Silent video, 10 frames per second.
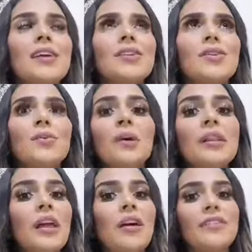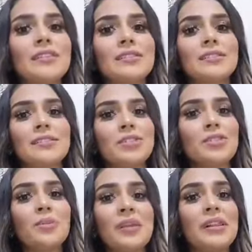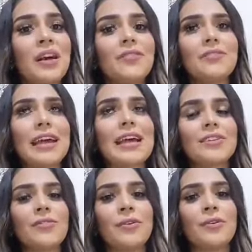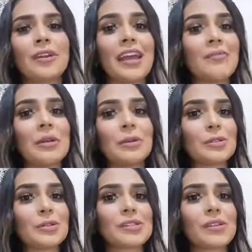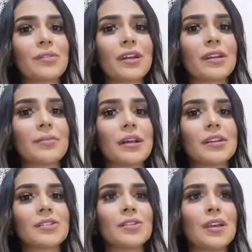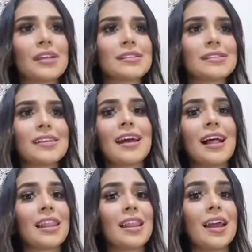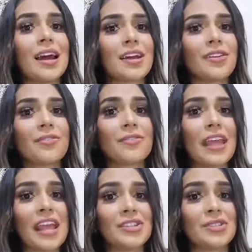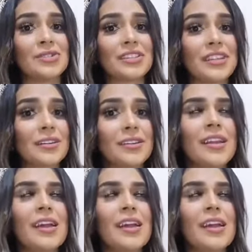You will love it. You will love that if you came here to Costa Rica, because you can see a lot of nature there.